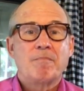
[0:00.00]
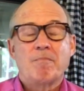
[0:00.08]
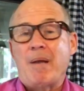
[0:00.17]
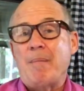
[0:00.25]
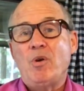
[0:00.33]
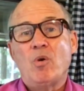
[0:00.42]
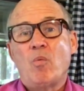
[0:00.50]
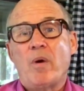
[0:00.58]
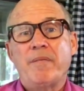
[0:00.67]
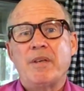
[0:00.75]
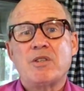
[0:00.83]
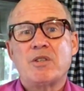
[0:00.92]
Maybe you're
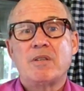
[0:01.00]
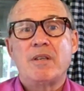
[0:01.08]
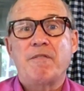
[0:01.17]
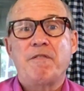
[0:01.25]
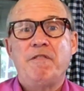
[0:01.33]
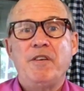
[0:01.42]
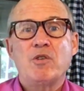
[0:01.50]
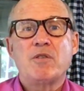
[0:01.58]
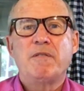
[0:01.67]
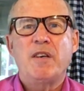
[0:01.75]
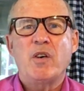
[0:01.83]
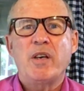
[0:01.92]
one that's that feels
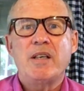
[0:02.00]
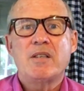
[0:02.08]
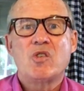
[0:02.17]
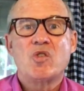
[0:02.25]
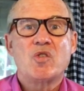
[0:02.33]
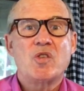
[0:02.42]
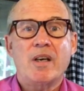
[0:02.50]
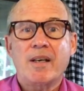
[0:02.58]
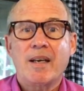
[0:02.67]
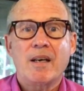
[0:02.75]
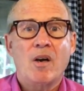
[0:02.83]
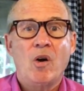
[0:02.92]
very
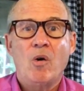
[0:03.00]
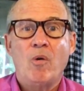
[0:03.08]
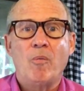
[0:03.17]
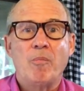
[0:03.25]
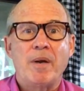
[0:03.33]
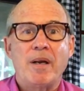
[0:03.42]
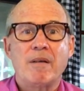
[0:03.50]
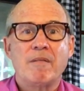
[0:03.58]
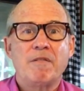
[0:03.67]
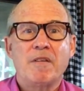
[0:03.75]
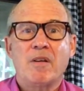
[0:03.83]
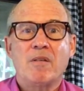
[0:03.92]
stuck at home and
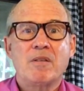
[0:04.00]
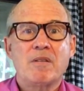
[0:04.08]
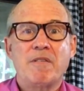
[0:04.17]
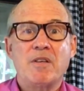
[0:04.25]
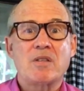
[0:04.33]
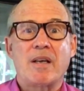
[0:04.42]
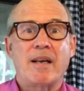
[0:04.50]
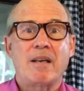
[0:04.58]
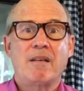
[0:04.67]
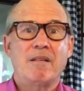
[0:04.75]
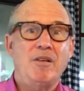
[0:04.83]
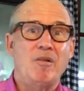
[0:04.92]
felt feels
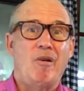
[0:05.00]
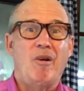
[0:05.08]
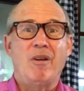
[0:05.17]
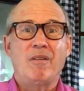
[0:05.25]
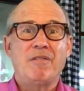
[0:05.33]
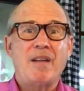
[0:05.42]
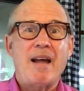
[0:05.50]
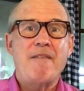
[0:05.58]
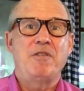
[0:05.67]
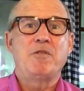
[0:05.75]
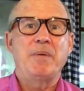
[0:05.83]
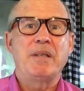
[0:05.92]
like you know all of life
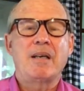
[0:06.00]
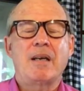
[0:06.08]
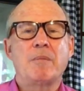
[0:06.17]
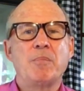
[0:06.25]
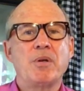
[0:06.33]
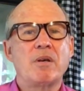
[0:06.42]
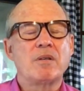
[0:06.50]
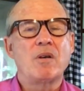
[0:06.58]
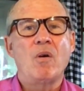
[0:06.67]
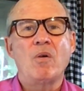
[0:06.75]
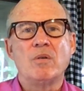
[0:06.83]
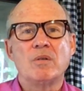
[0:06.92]
has been kind of put on
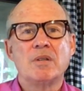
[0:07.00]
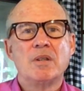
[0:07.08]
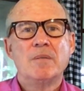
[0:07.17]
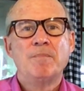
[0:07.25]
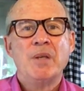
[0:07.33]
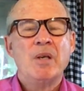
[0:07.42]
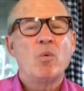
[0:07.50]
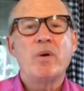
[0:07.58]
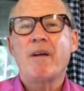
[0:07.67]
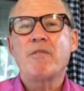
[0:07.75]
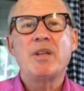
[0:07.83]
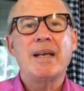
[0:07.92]
hold.
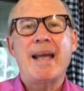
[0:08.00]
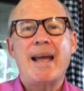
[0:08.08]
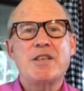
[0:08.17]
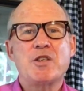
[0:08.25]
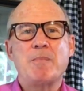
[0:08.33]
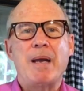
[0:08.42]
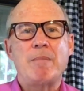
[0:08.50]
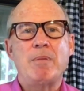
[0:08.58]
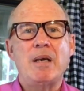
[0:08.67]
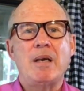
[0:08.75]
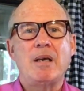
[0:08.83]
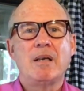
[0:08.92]
Whatever the case may
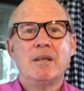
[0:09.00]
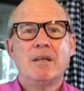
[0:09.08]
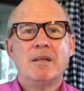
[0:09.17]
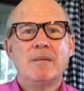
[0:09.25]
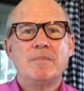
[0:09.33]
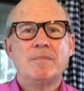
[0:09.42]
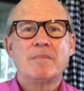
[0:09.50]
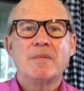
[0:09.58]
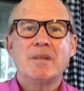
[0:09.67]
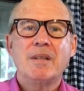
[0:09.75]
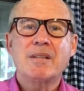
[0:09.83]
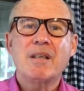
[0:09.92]
be,
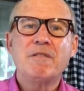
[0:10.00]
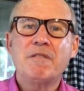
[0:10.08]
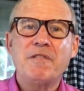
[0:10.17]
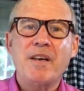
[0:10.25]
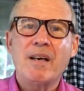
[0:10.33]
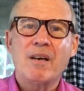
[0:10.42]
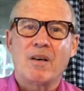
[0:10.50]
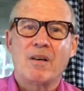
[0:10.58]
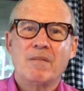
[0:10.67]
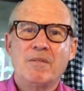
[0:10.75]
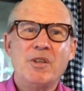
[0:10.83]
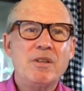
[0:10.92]
it's
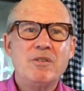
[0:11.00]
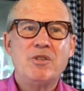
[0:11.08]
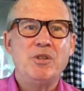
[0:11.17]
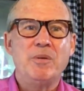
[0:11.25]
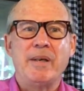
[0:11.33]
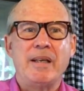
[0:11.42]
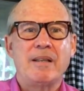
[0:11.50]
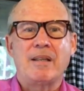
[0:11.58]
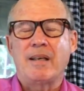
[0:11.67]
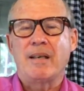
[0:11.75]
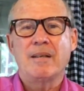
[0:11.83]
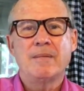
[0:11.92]
unfair. You didn't do
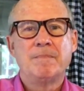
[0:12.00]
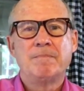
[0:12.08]
anything.